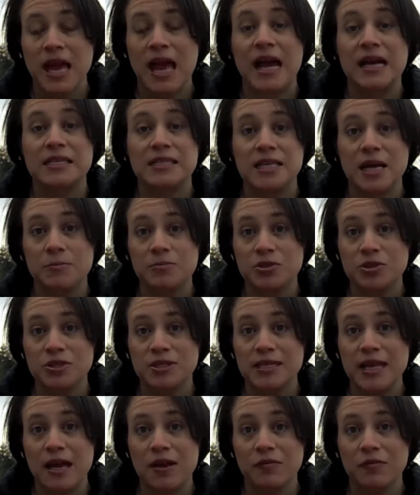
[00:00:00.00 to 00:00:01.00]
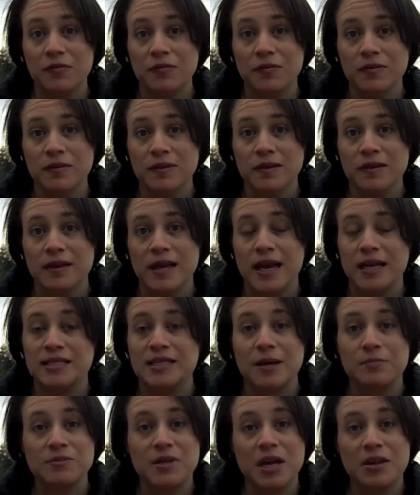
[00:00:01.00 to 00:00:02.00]
Accept yourself.
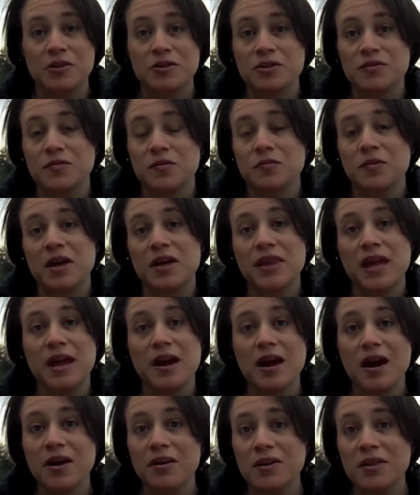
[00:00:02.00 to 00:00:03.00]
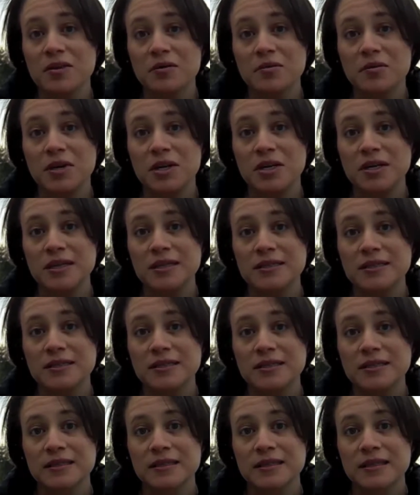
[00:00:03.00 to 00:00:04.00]
Accept others for where they are in the world.
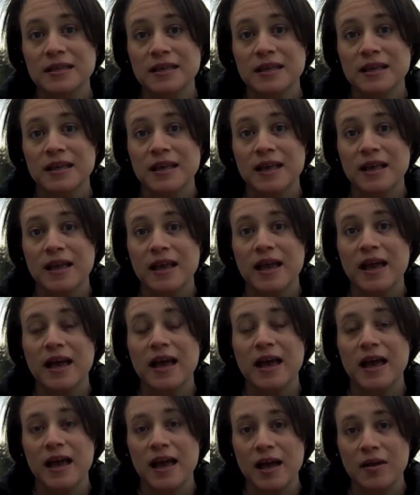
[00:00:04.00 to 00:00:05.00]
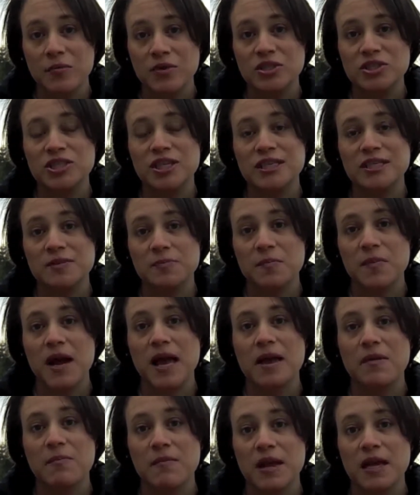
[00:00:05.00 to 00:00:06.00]
And we just
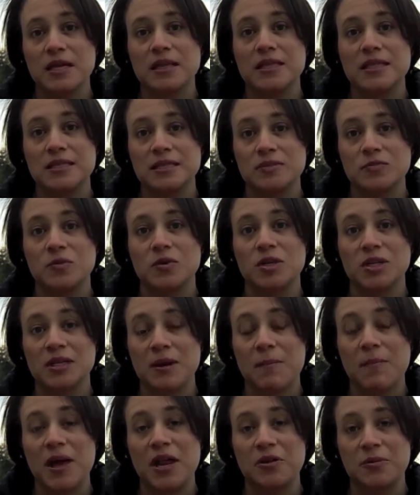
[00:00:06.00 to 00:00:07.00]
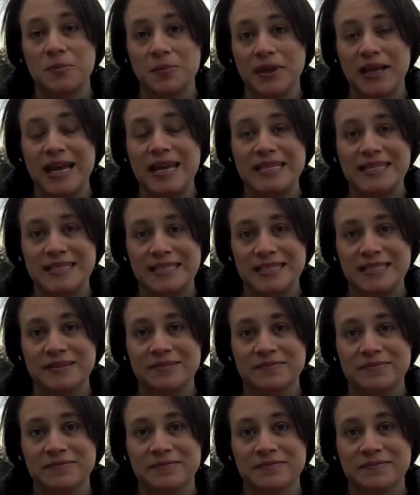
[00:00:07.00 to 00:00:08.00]
might make this world a better place.
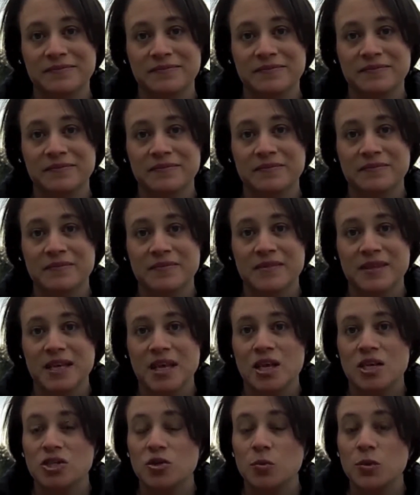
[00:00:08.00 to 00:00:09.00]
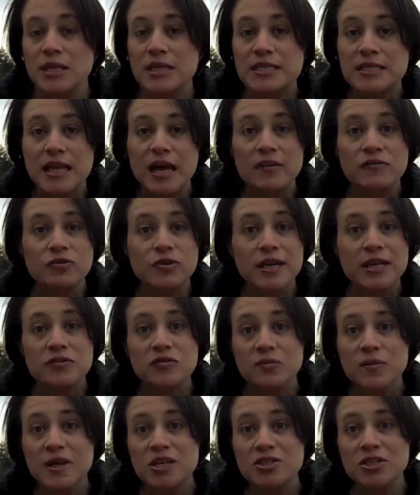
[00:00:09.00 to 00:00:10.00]
So with this Life
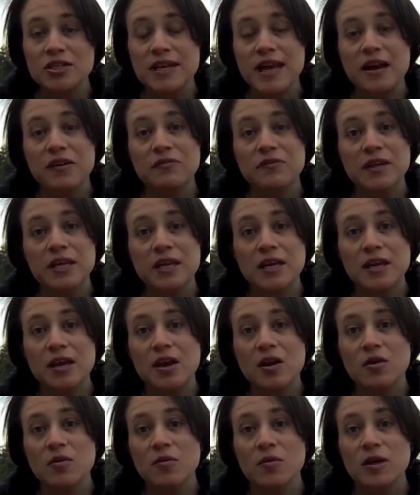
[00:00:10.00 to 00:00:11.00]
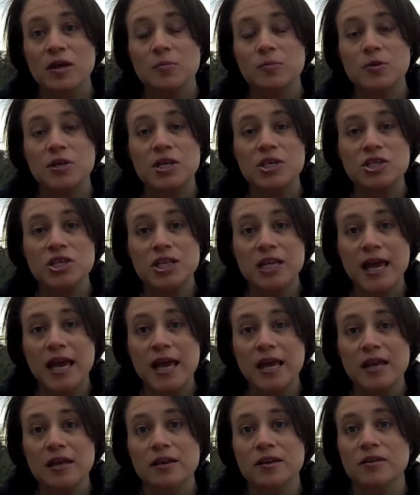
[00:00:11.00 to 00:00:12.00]
Transformation Now video, we
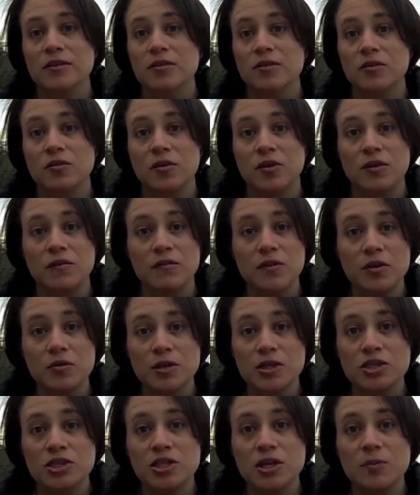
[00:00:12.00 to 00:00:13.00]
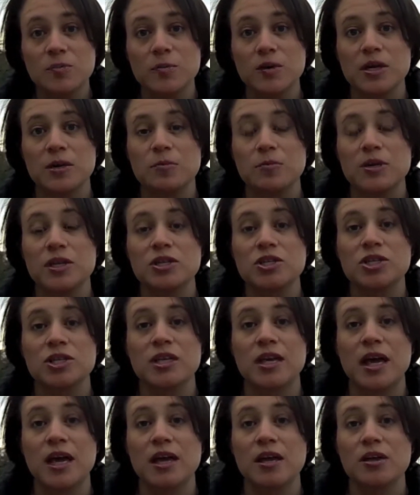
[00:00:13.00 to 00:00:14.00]
appreciate your viewership. We
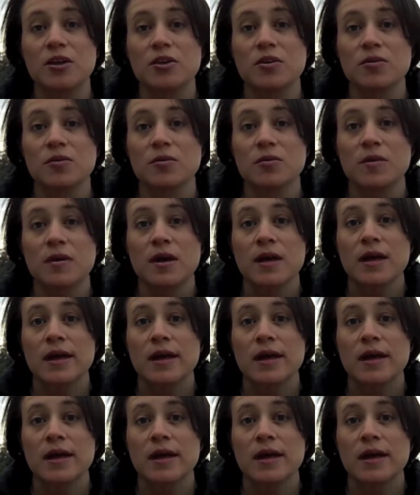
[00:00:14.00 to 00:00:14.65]
appreciate you